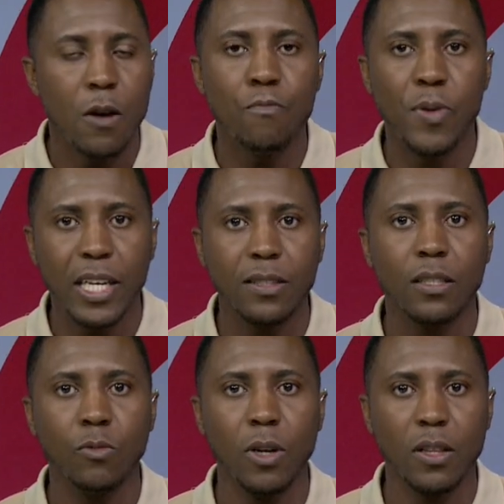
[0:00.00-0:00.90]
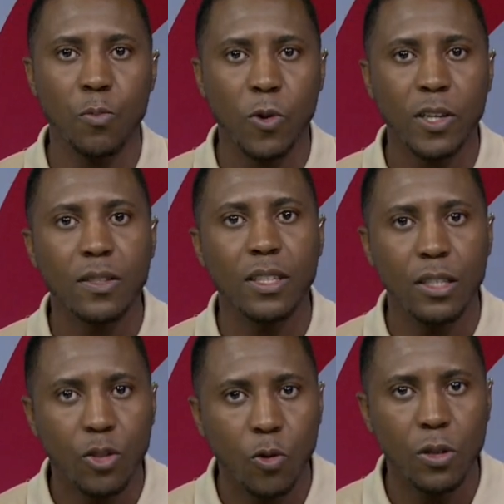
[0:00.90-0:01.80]
Based on what the president
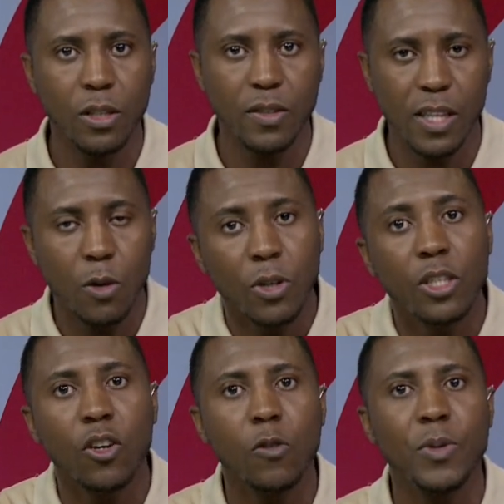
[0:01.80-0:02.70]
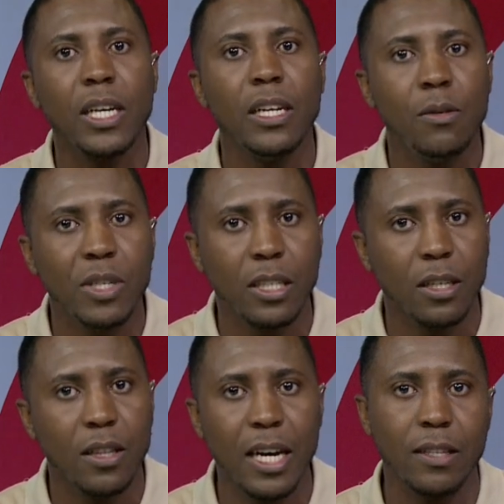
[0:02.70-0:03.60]
told us, there will now be a limit
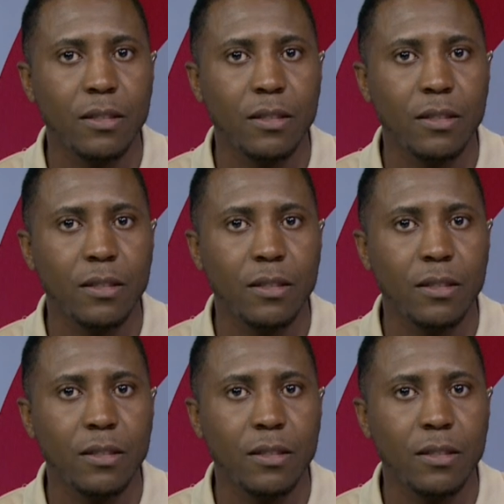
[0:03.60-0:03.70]
on that.